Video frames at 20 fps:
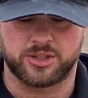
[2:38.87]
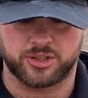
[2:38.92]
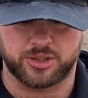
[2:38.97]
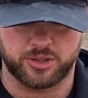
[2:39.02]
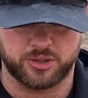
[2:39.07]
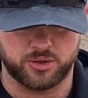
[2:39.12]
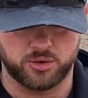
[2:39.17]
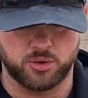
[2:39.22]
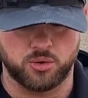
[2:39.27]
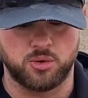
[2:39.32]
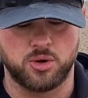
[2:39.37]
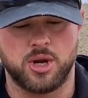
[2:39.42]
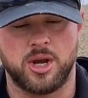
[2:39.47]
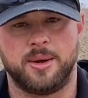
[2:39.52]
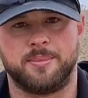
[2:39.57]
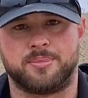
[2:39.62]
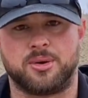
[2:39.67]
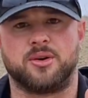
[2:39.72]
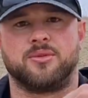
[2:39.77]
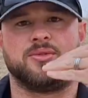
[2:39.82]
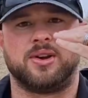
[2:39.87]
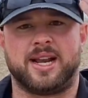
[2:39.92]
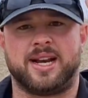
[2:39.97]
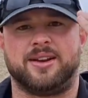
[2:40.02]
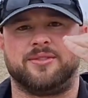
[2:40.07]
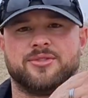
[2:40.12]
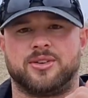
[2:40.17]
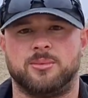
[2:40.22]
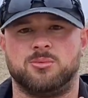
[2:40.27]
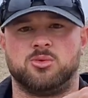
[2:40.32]
to
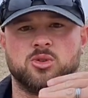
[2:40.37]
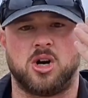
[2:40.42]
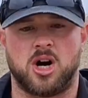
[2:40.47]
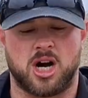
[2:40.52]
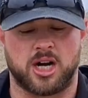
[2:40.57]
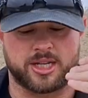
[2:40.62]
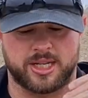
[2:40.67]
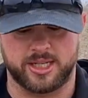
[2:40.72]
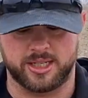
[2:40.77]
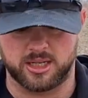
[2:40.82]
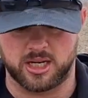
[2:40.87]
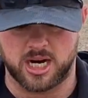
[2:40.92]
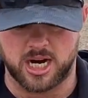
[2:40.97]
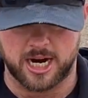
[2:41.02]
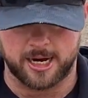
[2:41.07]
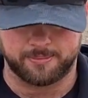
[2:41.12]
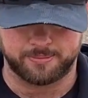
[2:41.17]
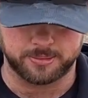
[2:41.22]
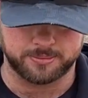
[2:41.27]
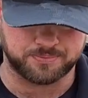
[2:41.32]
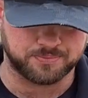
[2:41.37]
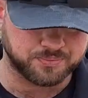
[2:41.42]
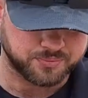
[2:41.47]
prevent it from locking up.